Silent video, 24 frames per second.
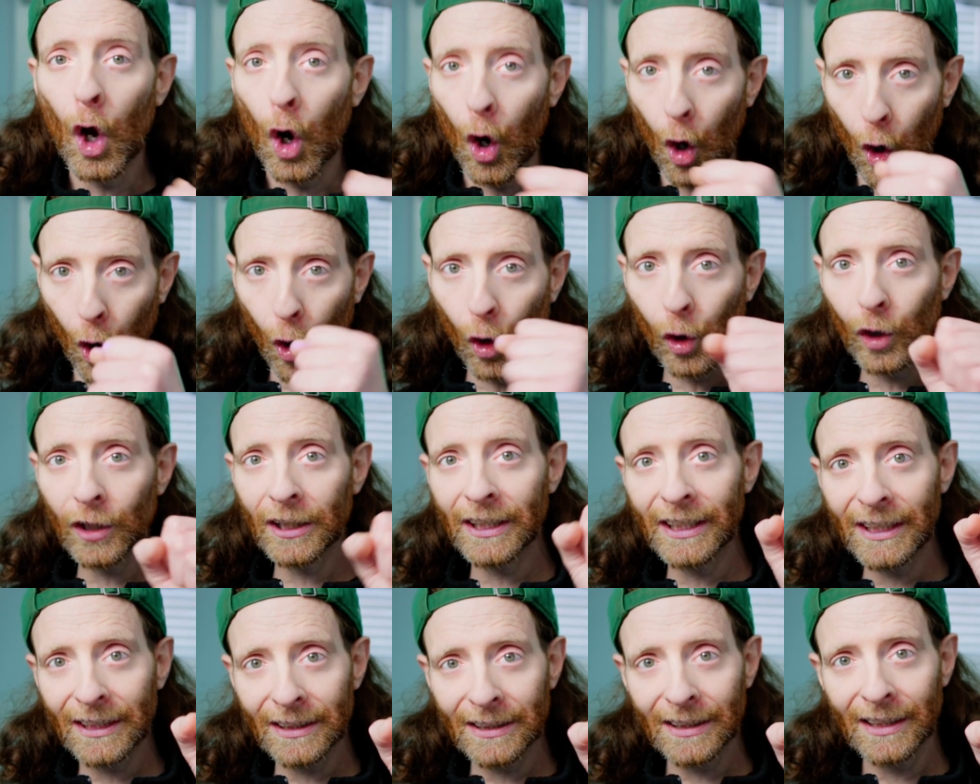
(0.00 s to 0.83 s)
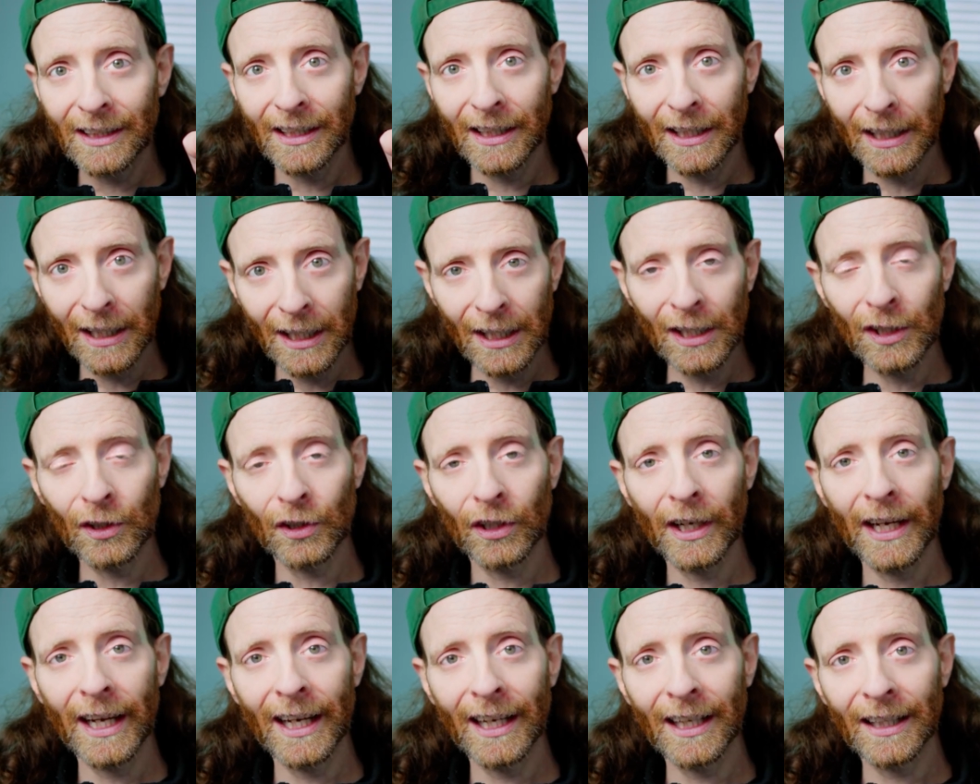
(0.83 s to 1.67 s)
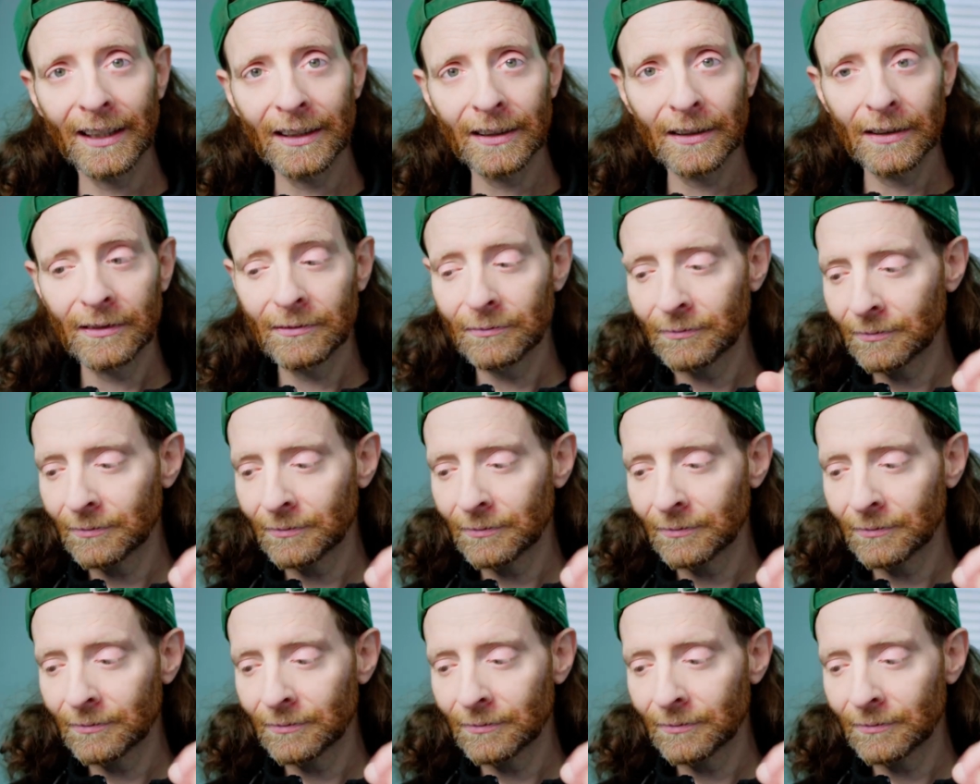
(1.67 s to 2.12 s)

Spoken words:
Hold it in your hand.